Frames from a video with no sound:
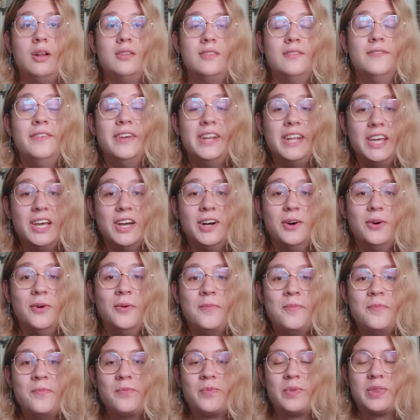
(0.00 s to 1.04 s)
video,
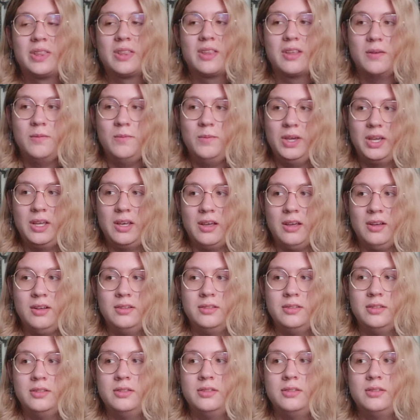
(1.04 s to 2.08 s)

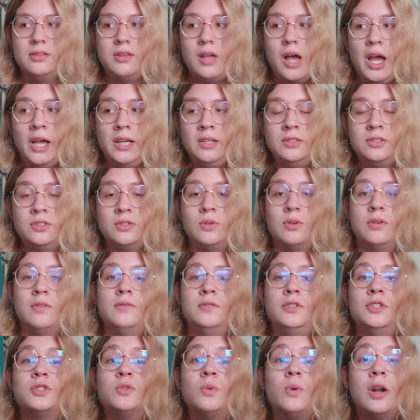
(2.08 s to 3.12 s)
because I sort of
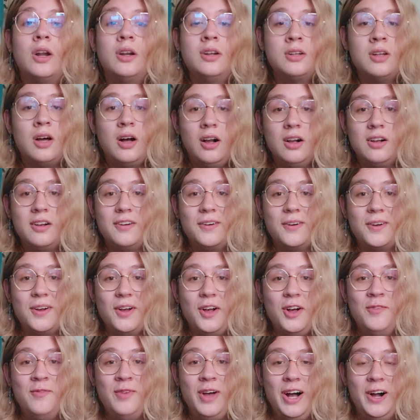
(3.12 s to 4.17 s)
just wanted to talk
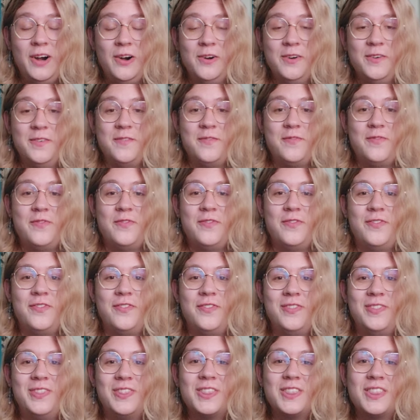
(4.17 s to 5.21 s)
about
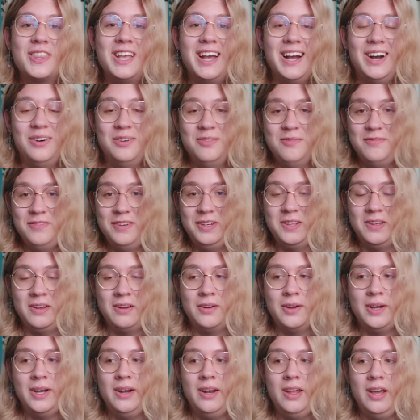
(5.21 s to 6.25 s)
how I'm feeling
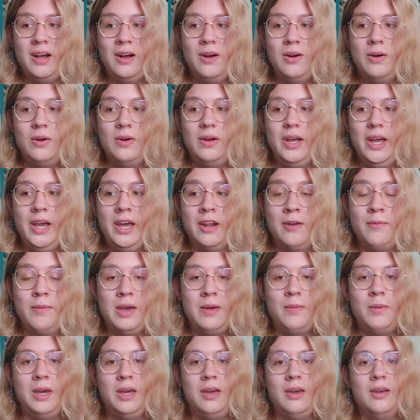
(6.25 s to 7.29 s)
right now, and
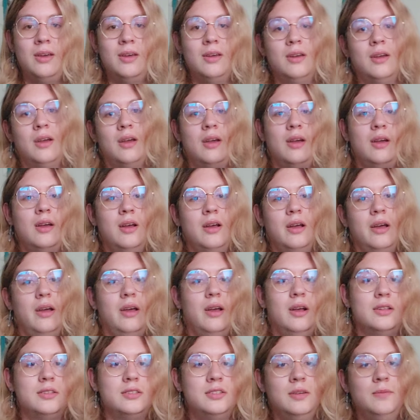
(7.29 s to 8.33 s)
maybe
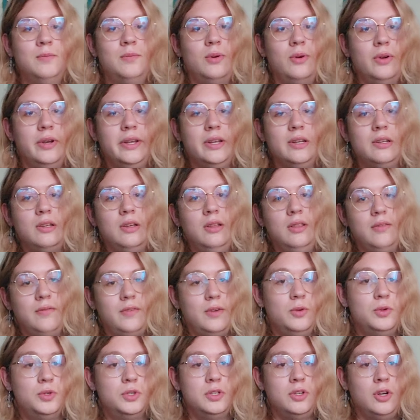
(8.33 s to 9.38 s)
at some point in the
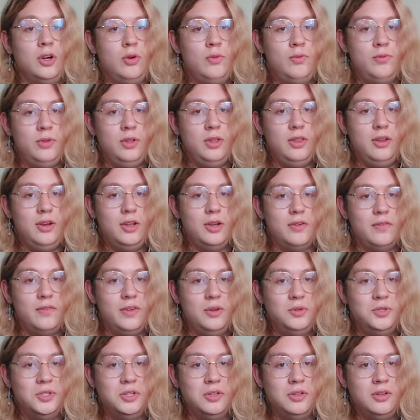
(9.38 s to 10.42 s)
future, hopefully the near
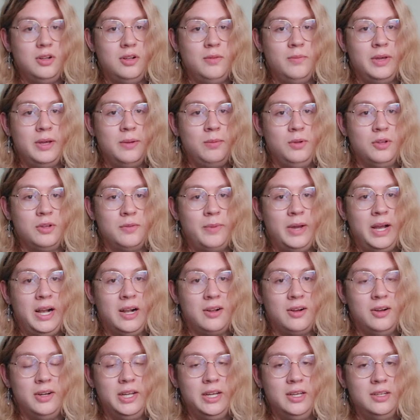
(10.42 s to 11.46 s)
future, I'll be able to look back
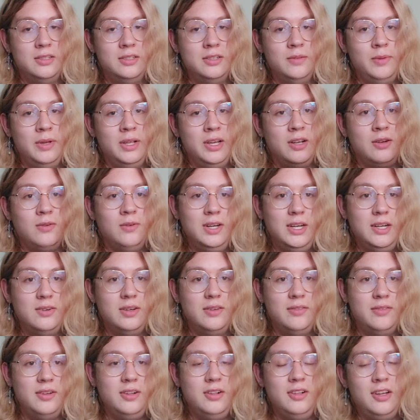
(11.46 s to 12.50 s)
on it and be like, wow, I
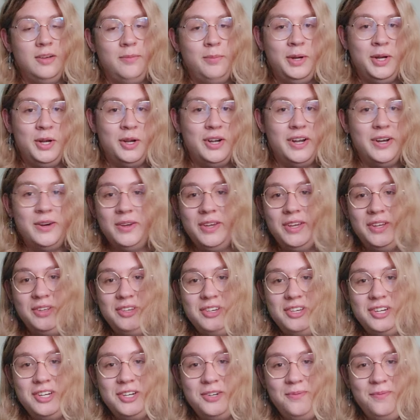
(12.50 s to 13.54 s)
feel a lot better now. You
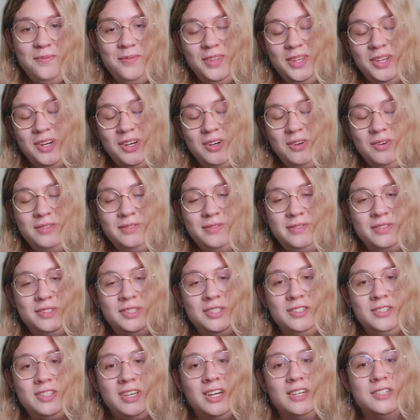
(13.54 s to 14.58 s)
know, and
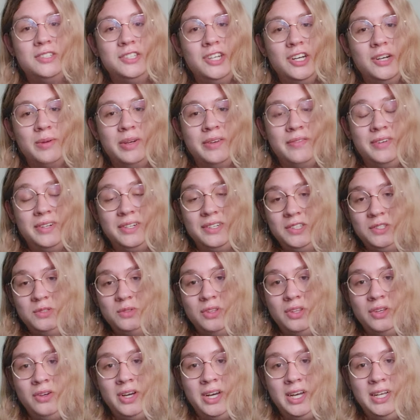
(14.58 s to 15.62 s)
just kind of share my feelings
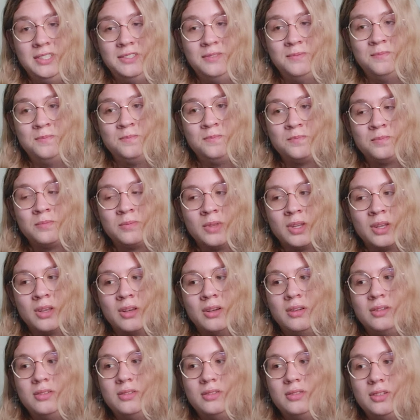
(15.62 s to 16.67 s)
with you guys,
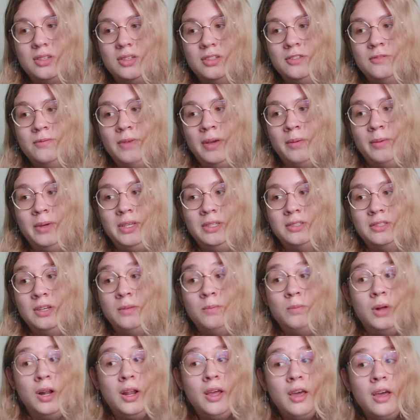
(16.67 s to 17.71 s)
because maybe
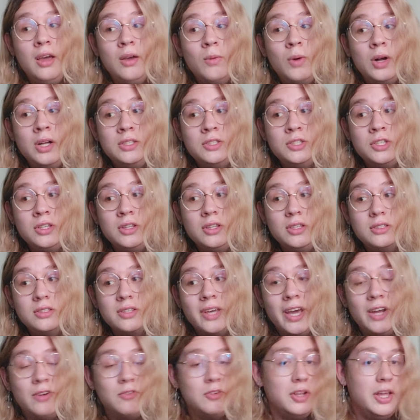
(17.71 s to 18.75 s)
somebody watching this
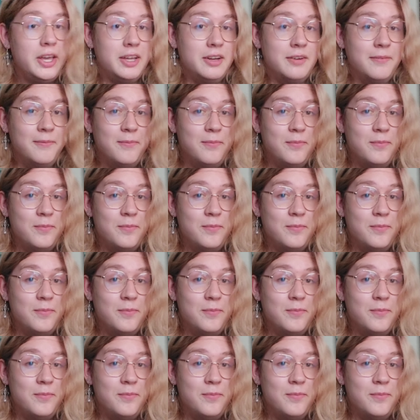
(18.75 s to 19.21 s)
can relate,